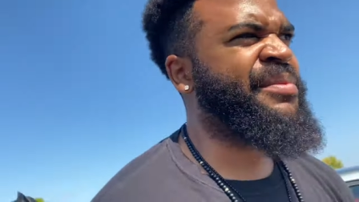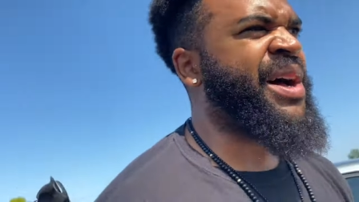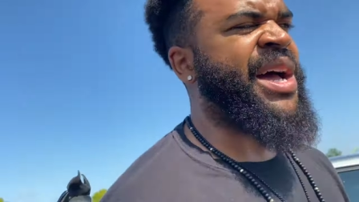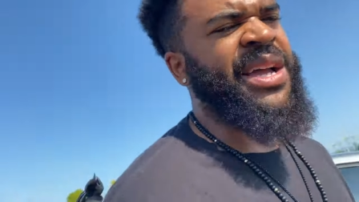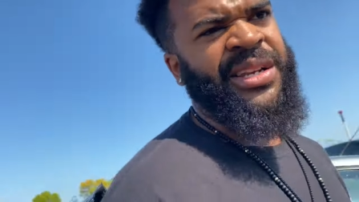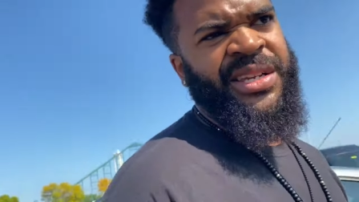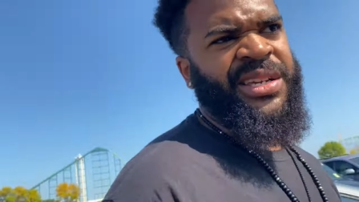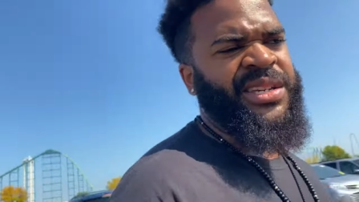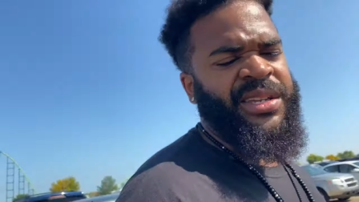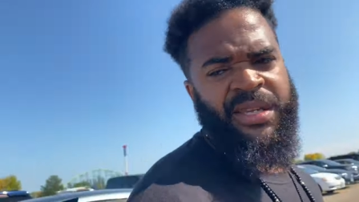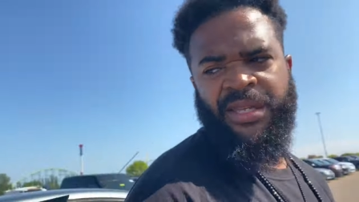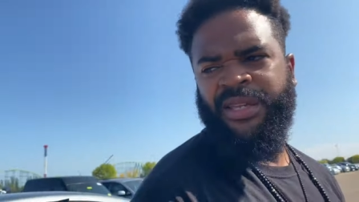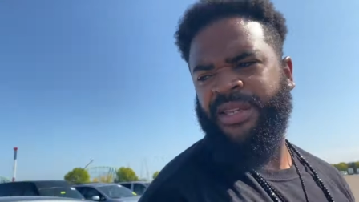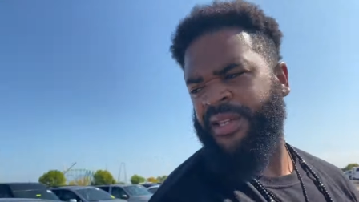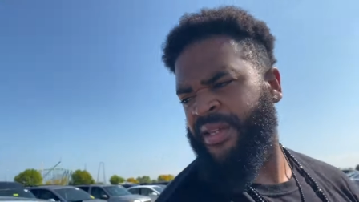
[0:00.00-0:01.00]
buying these.
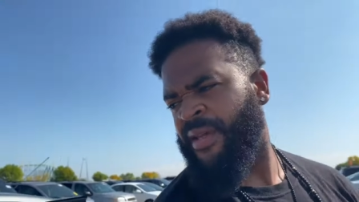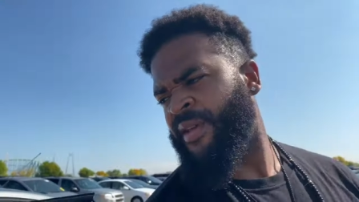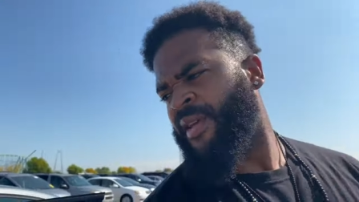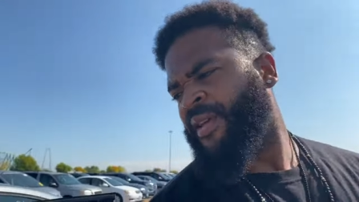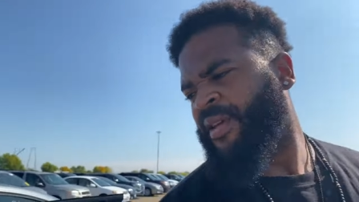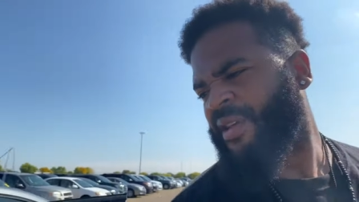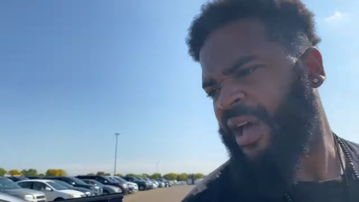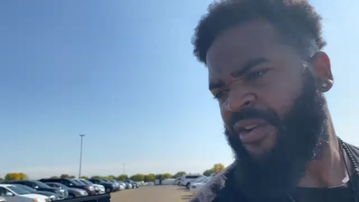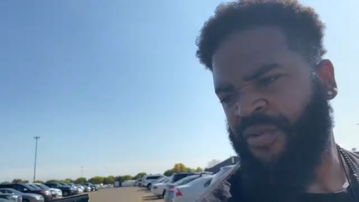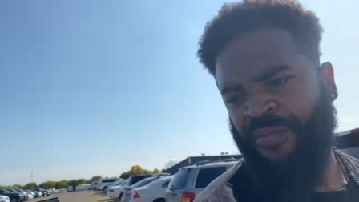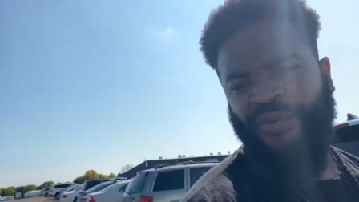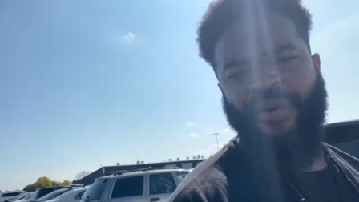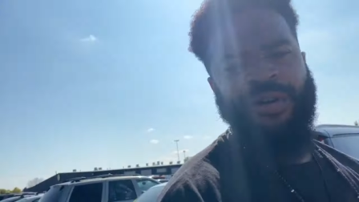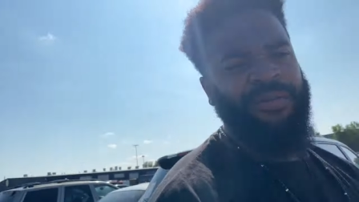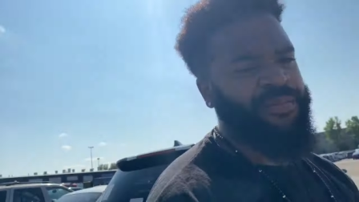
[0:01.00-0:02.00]
Not no
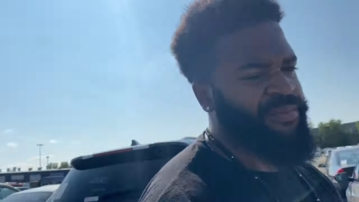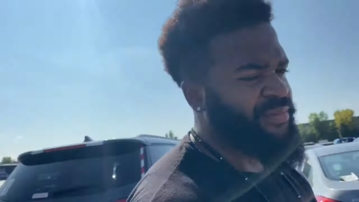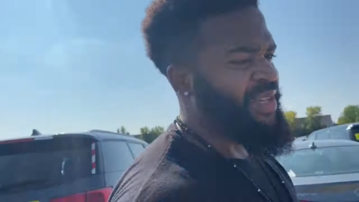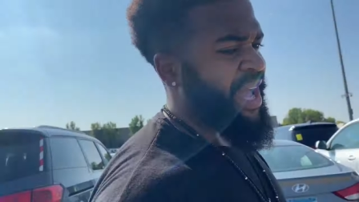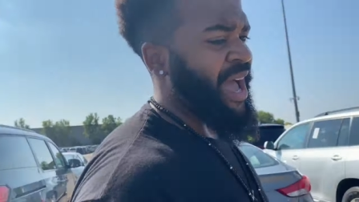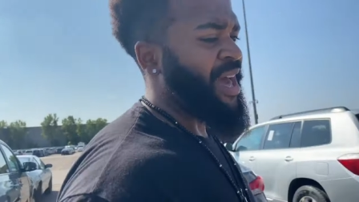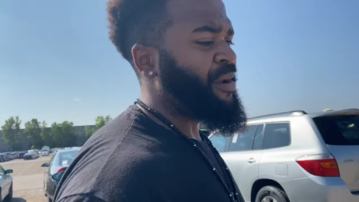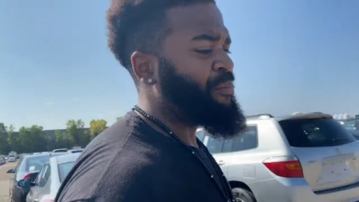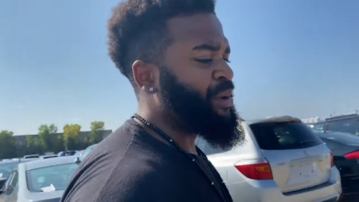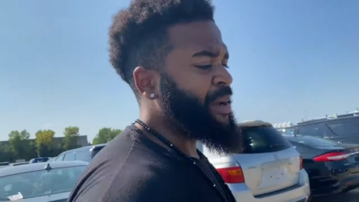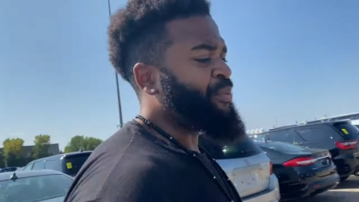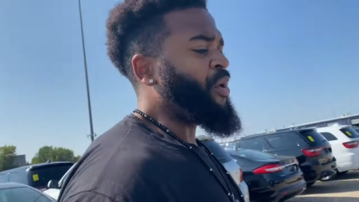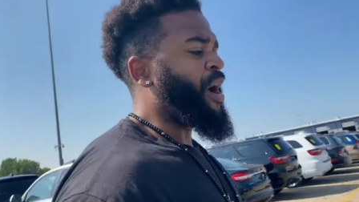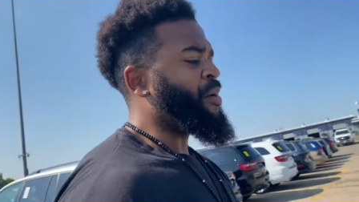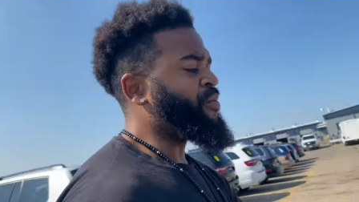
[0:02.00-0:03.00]
more. I had a big
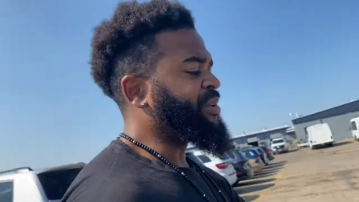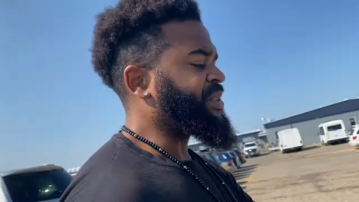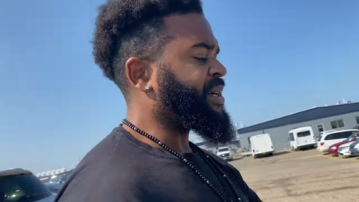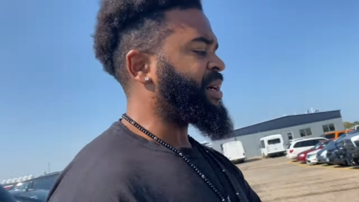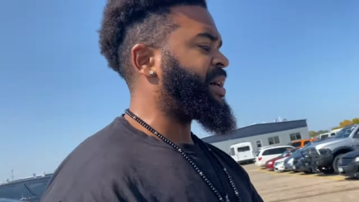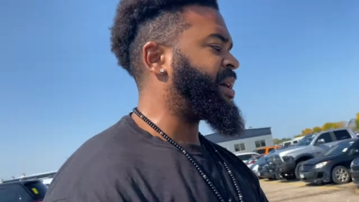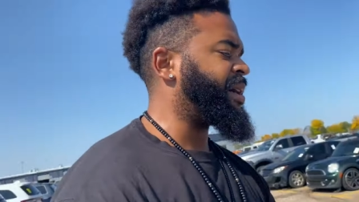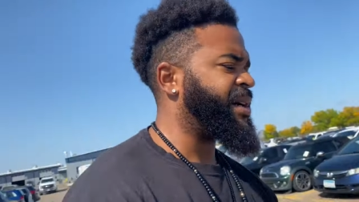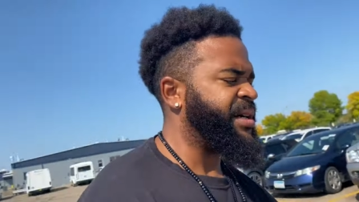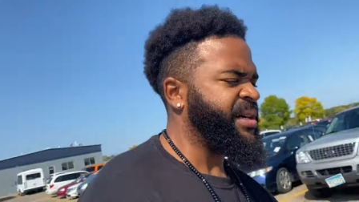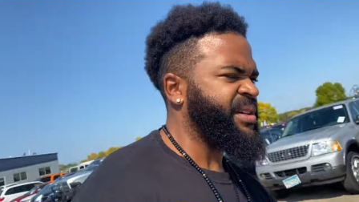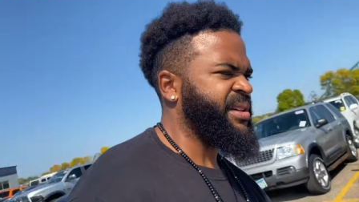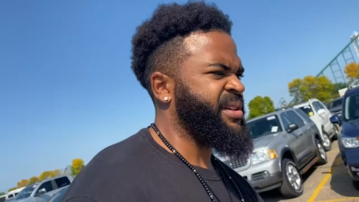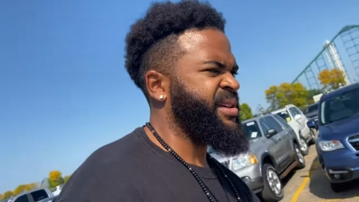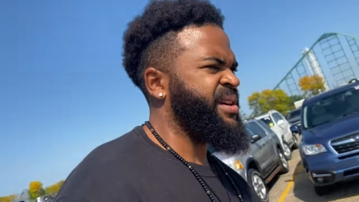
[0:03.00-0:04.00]
problem with the uh,
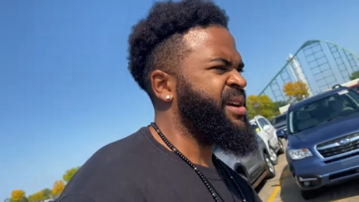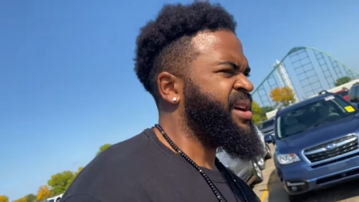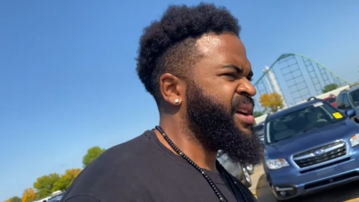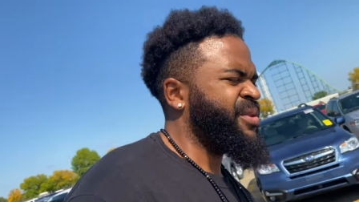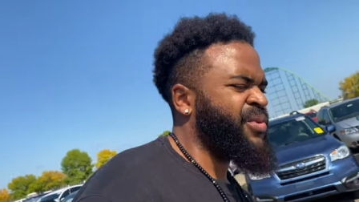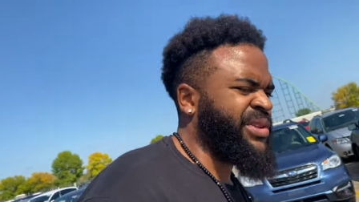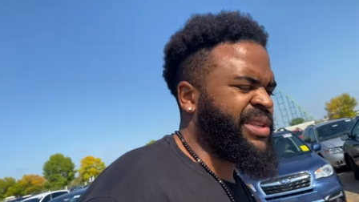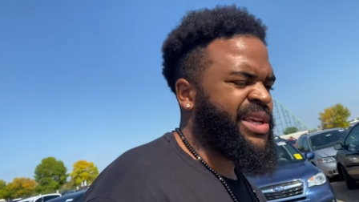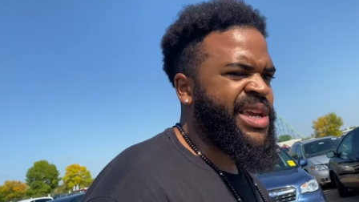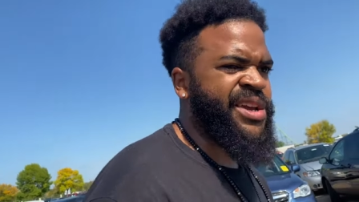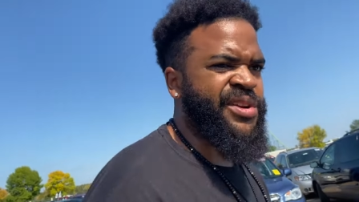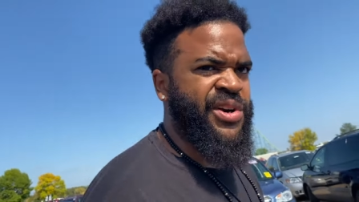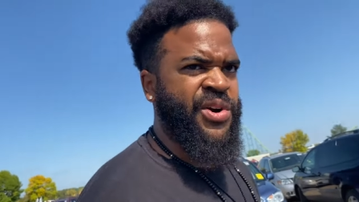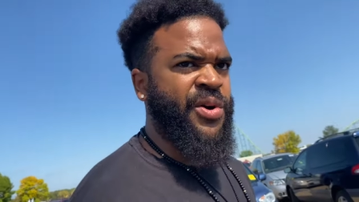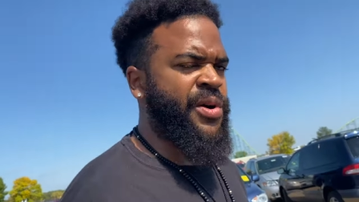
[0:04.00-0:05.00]
with the
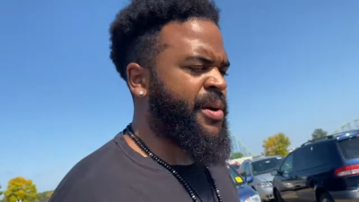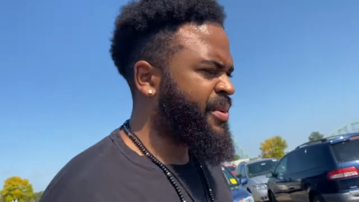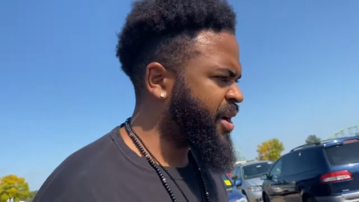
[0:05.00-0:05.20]
heater cord,